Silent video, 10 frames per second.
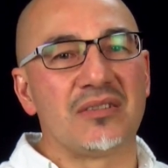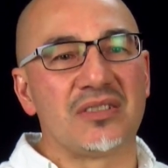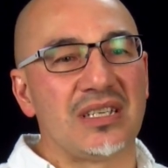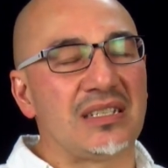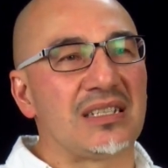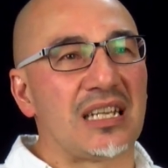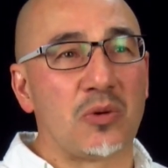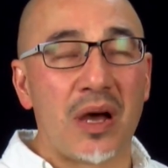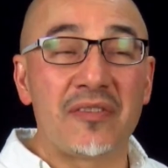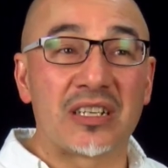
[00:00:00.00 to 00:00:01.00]
Jesus said,
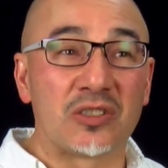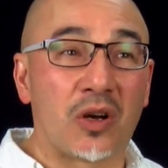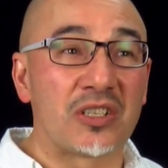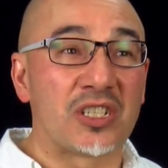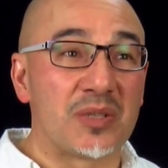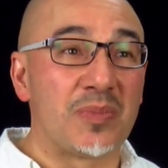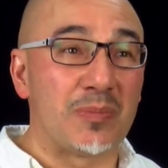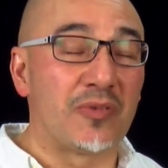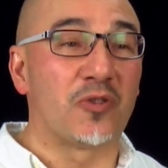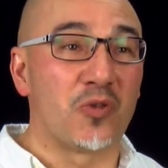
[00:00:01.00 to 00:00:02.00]
whoever acknowledges me
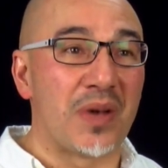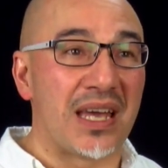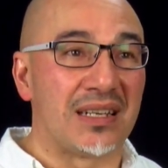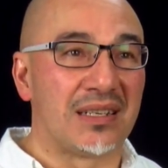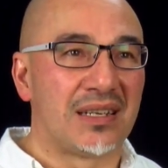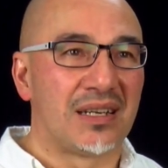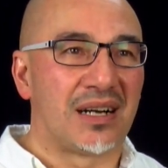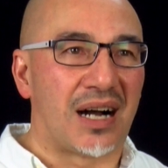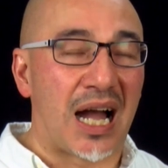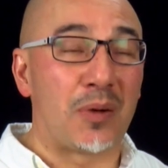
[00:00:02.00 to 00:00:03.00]
before men,
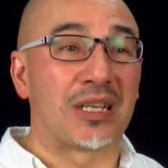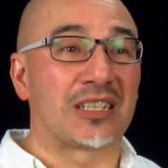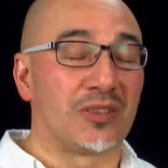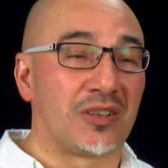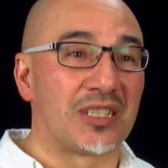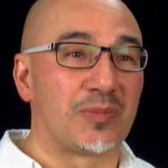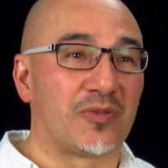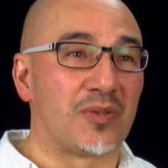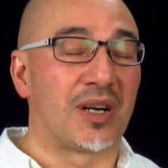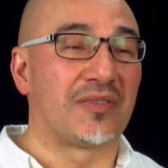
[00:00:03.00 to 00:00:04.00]
I will acknowledge
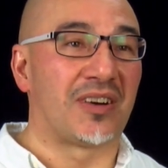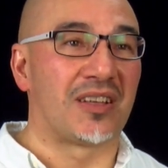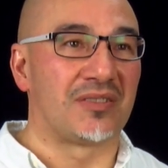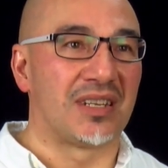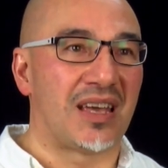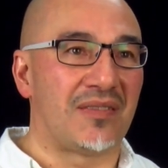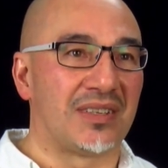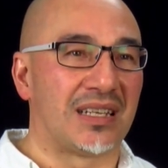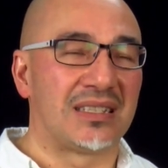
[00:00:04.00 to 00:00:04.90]
before my Father in heaven.